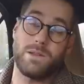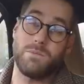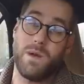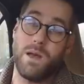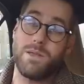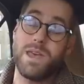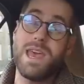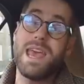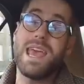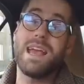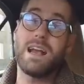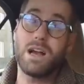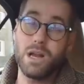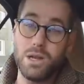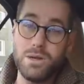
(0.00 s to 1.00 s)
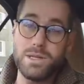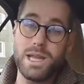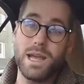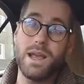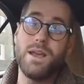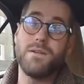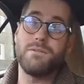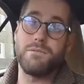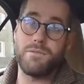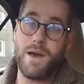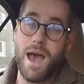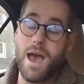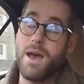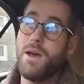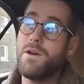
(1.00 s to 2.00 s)
a month, including
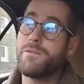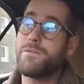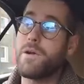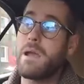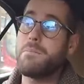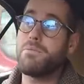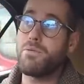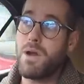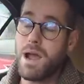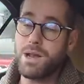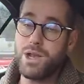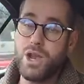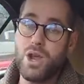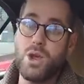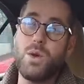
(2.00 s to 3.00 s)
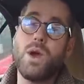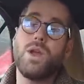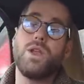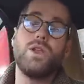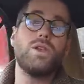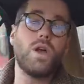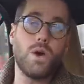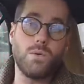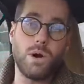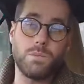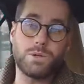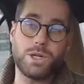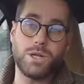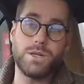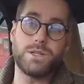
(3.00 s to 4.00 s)
VAT, for a brand new, no
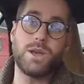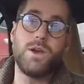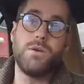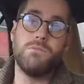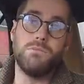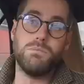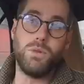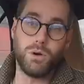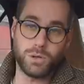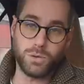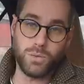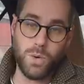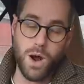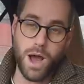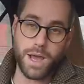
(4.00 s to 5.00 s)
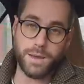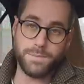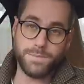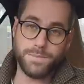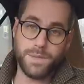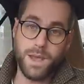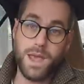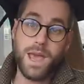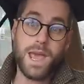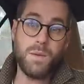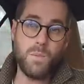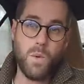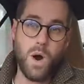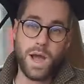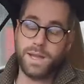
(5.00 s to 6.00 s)
options Model Y
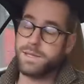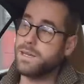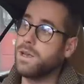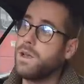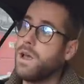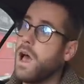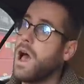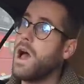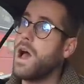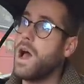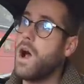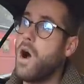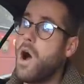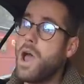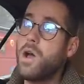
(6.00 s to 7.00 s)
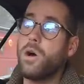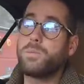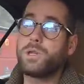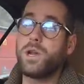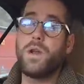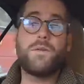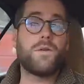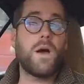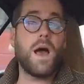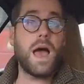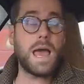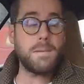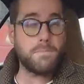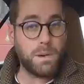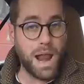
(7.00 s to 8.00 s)
in white. Uh, I optioned for
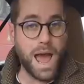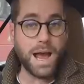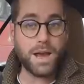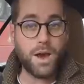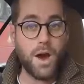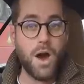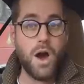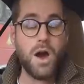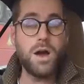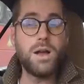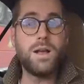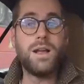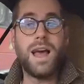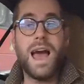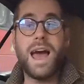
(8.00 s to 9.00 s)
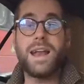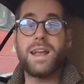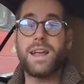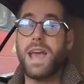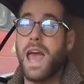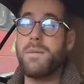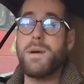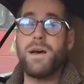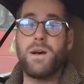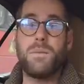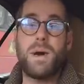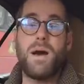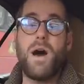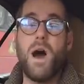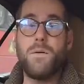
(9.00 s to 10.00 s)
a black car and it came out
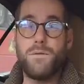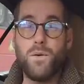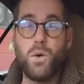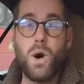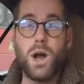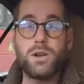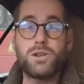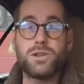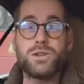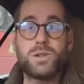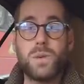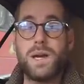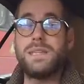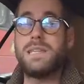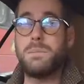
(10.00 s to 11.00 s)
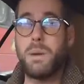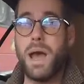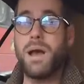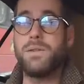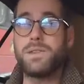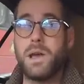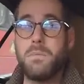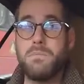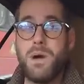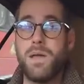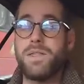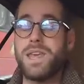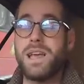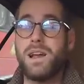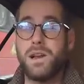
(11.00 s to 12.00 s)
about £420 a
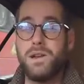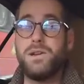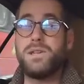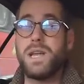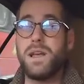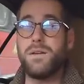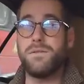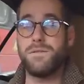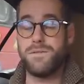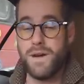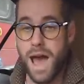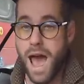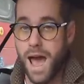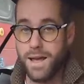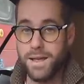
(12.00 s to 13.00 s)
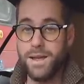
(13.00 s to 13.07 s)
month, including VAT,